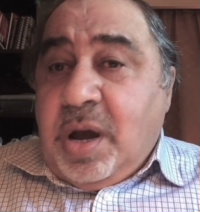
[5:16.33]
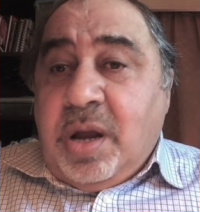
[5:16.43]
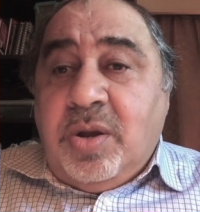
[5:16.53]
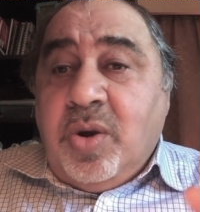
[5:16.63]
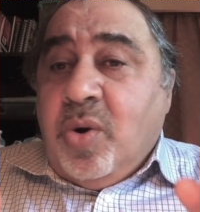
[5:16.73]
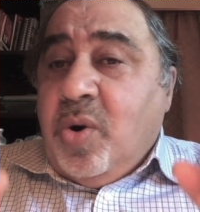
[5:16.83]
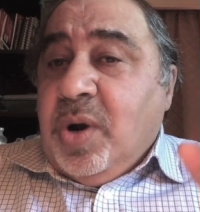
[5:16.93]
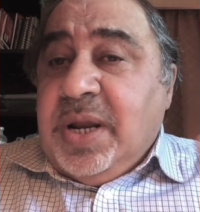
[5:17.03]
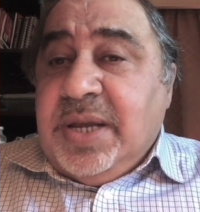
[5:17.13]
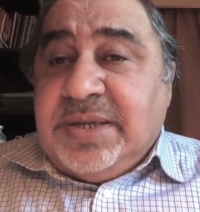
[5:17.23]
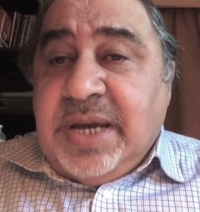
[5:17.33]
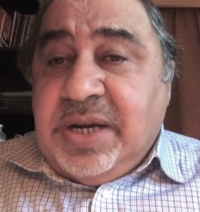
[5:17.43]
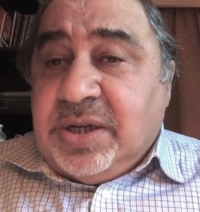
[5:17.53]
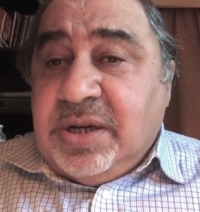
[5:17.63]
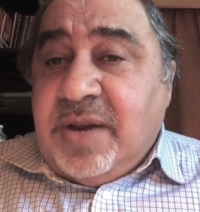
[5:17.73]
No
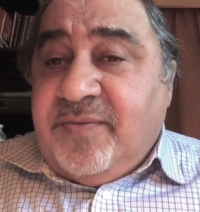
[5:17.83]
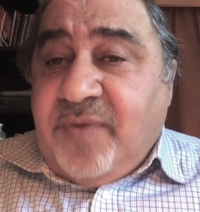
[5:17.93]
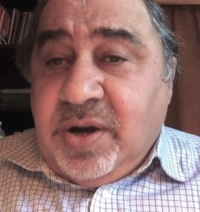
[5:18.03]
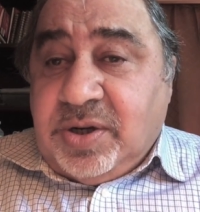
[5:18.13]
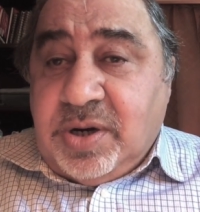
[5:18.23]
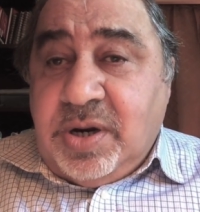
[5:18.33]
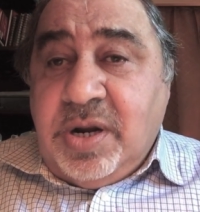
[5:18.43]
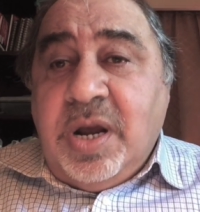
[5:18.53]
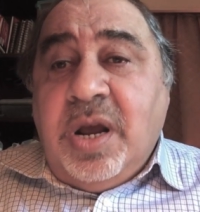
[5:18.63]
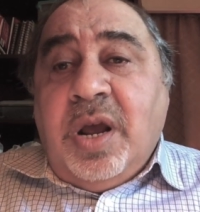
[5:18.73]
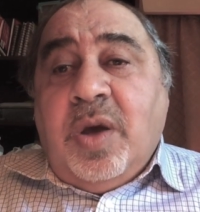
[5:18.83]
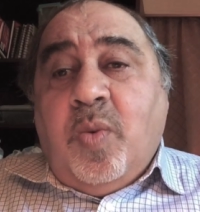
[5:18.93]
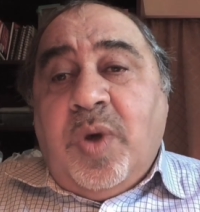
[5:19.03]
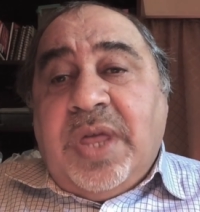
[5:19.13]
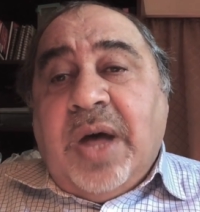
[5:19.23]
organization can function
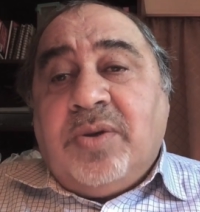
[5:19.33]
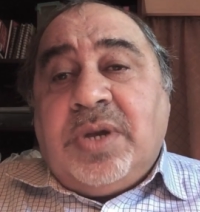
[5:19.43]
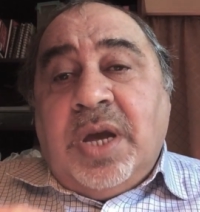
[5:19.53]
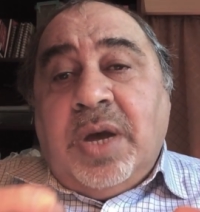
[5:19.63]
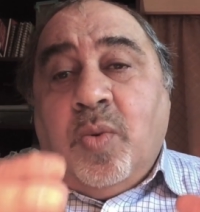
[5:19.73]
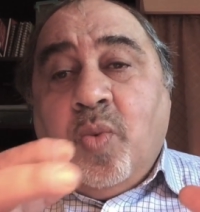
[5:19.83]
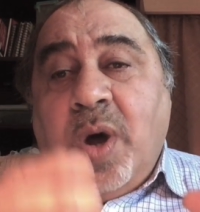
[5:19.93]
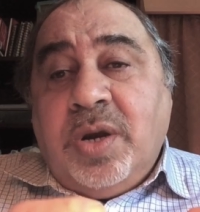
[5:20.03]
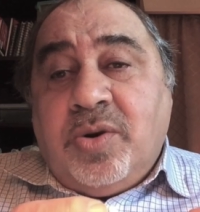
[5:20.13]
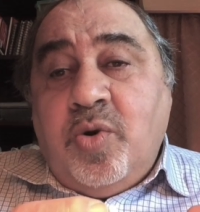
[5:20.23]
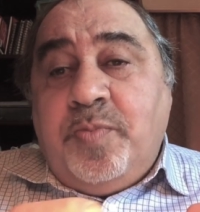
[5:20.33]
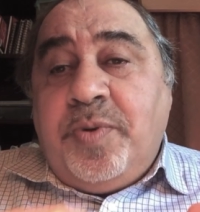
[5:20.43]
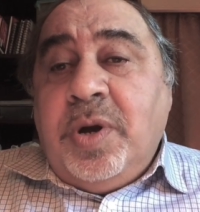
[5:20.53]
without one group